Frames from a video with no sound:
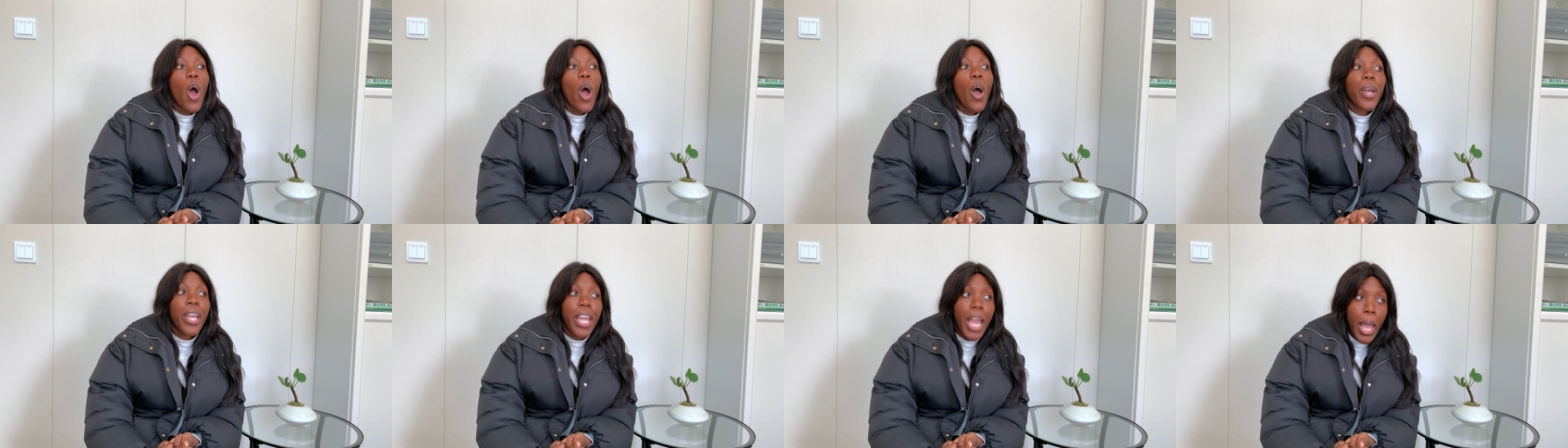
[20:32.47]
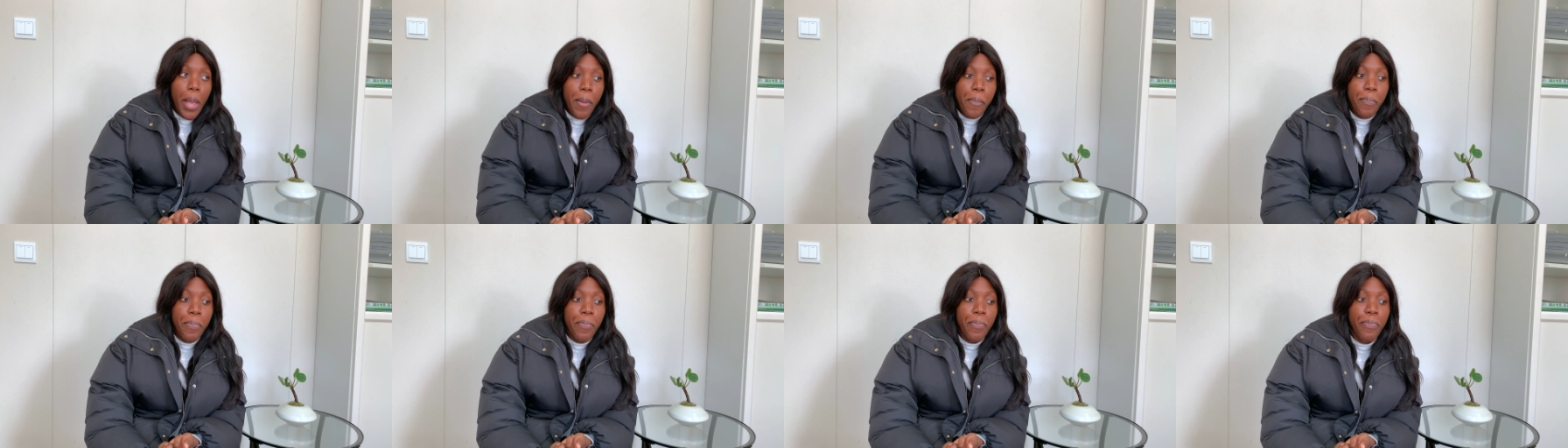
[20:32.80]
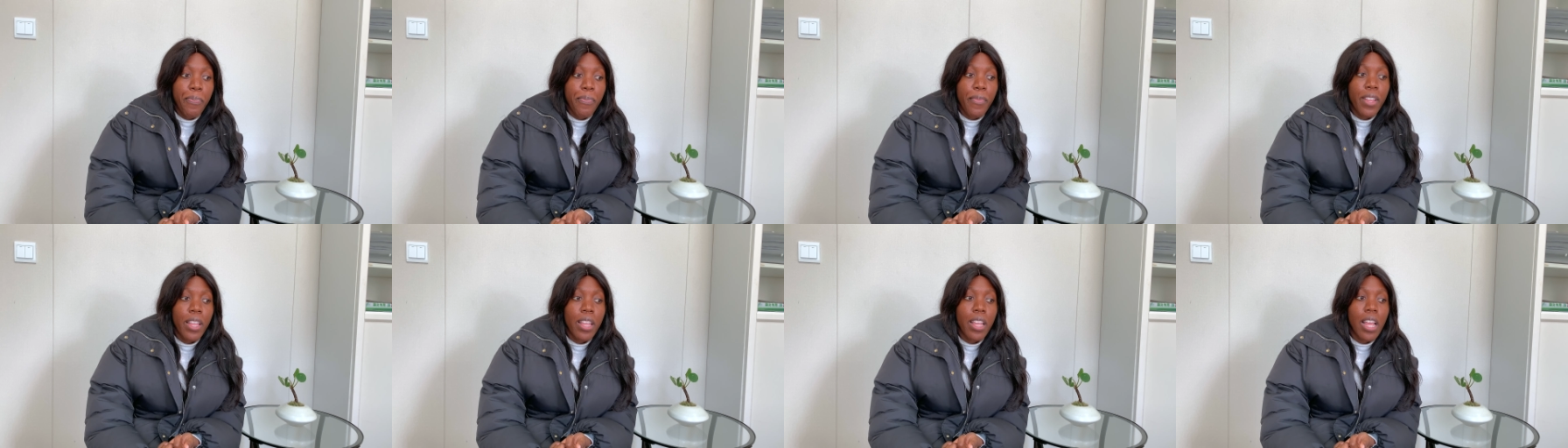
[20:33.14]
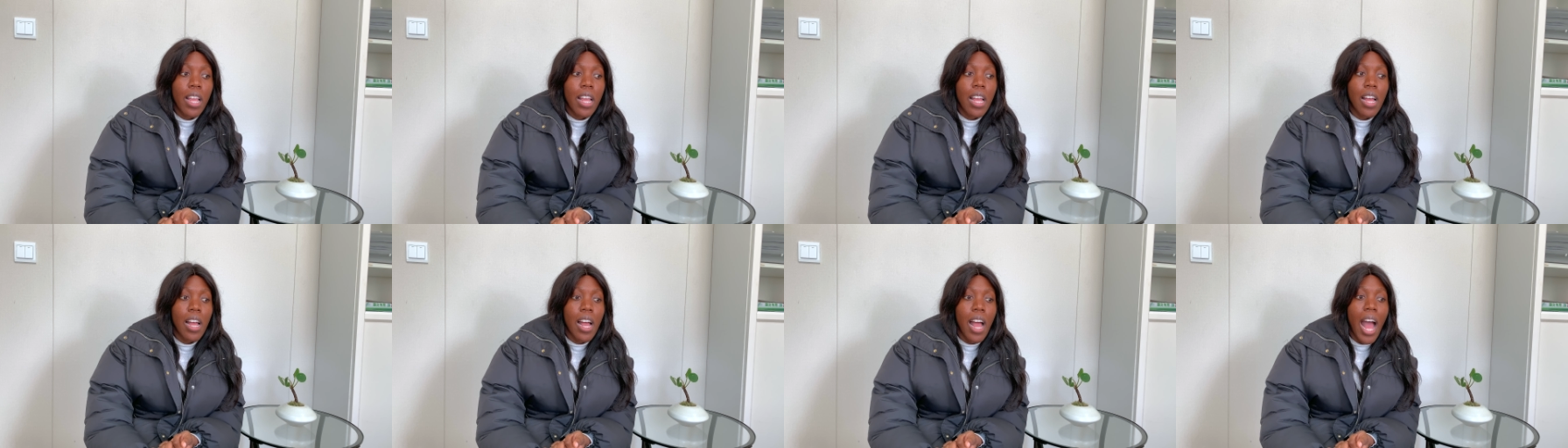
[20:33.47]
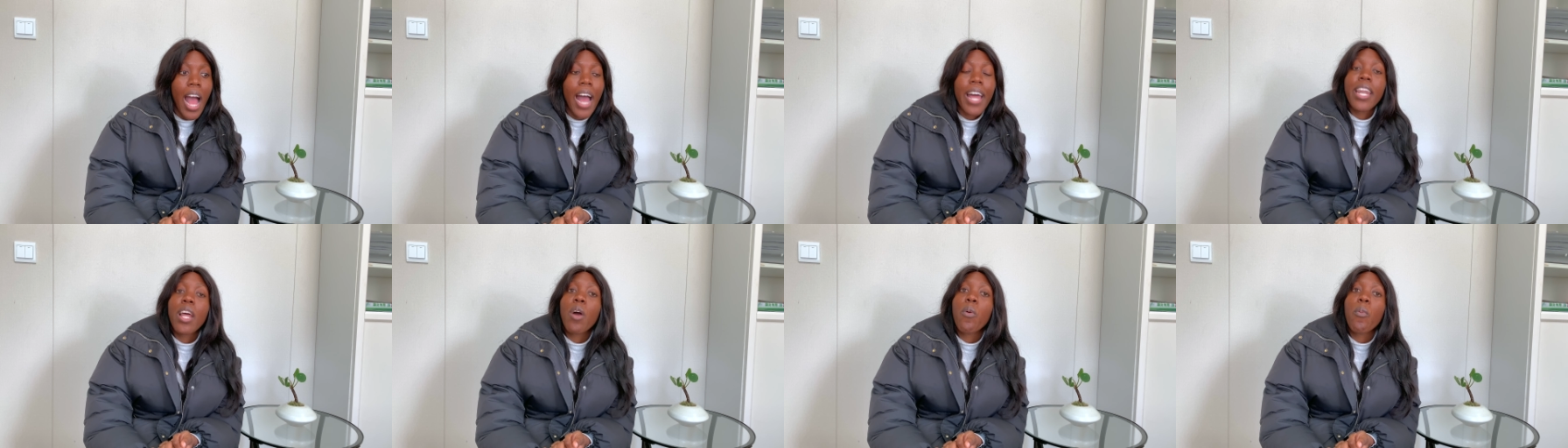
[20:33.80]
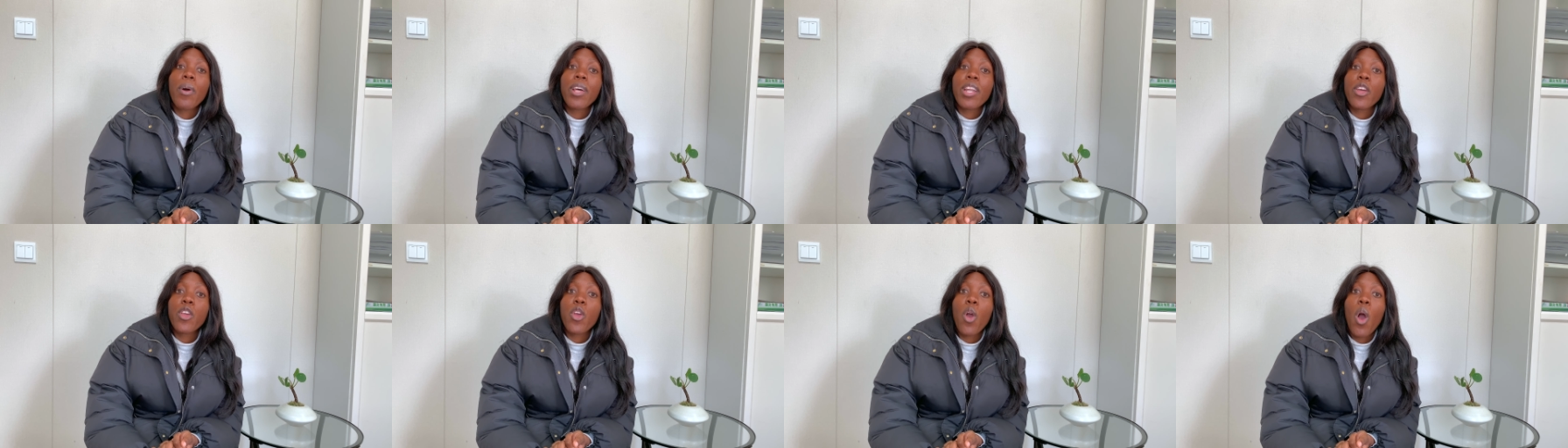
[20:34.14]
Okay, Anna,
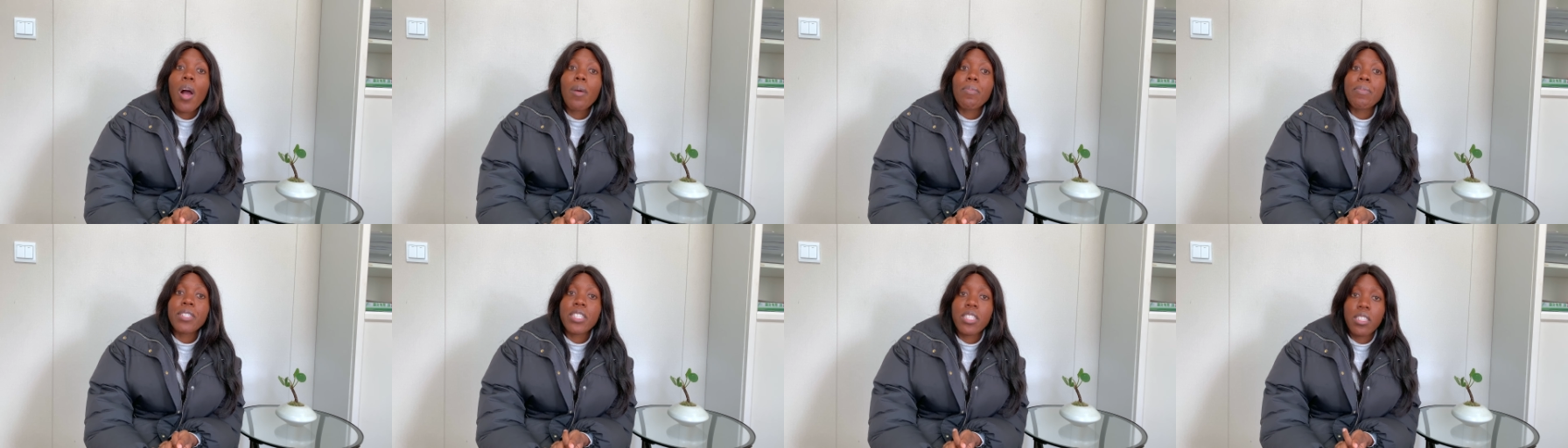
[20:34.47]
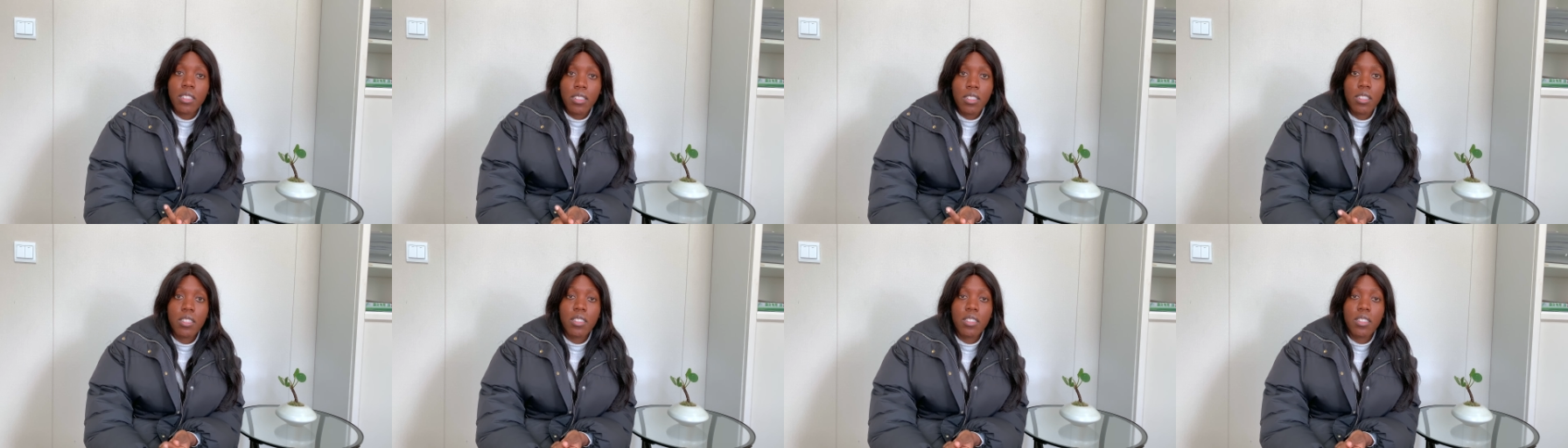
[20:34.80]
what are your options?